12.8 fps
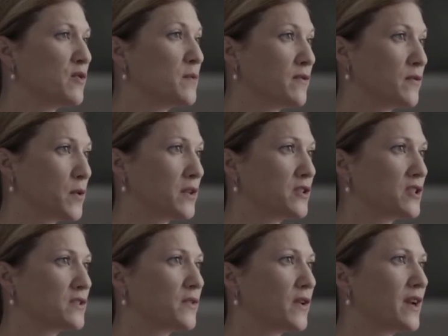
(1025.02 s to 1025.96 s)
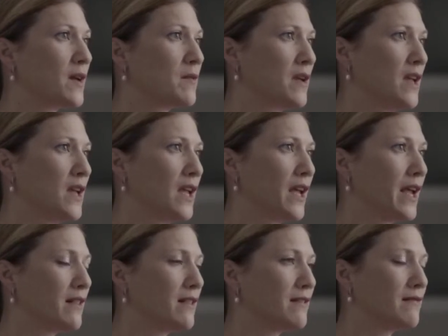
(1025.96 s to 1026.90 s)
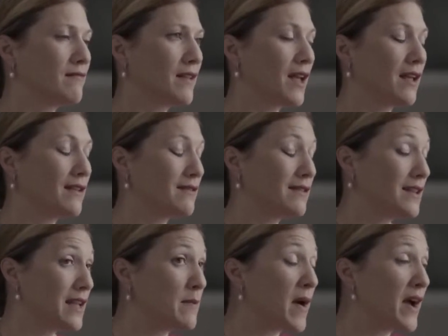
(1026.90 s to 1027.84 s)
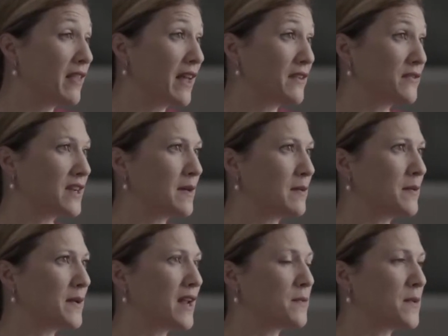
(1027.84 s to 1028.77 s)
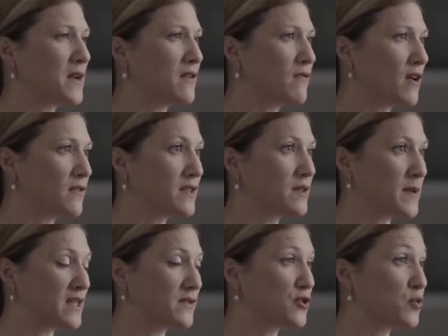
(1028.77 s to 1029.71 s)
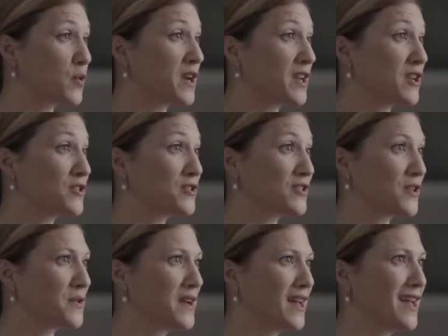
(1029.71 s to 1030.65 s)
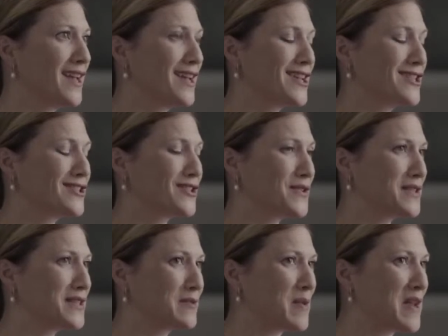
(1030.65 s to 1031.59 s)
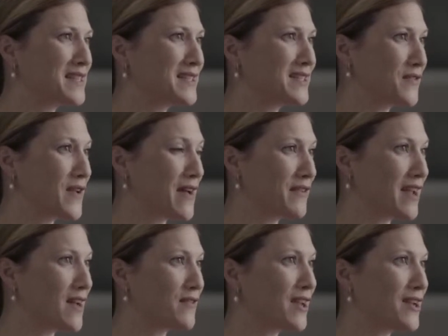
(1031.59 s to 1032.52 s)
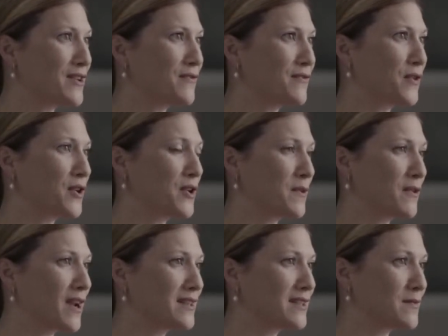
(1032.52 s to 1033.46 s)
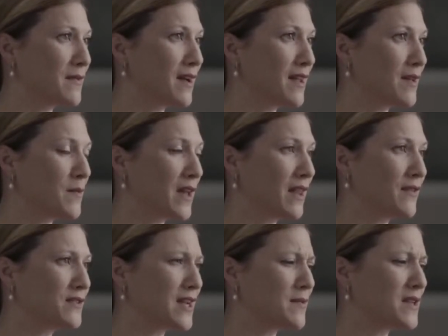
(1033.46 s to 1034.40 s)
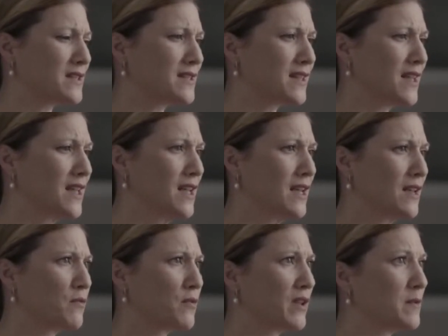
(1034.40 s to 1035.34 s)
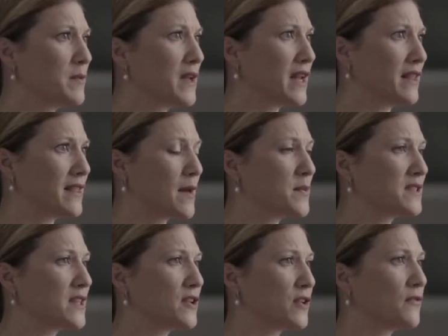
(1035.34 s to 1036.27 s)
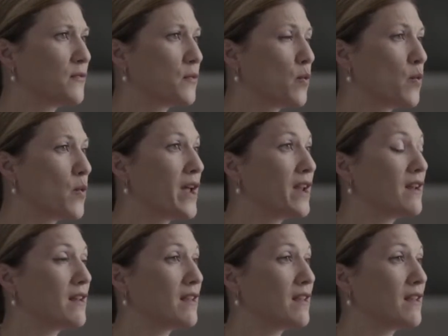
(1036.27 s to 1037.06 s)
movement for religious freedom. And in my lifetime, I mean, I've been involved in the space for 20 years, so in the space of having advocated for human rights in my lifetime, it's really been at the epicenter of what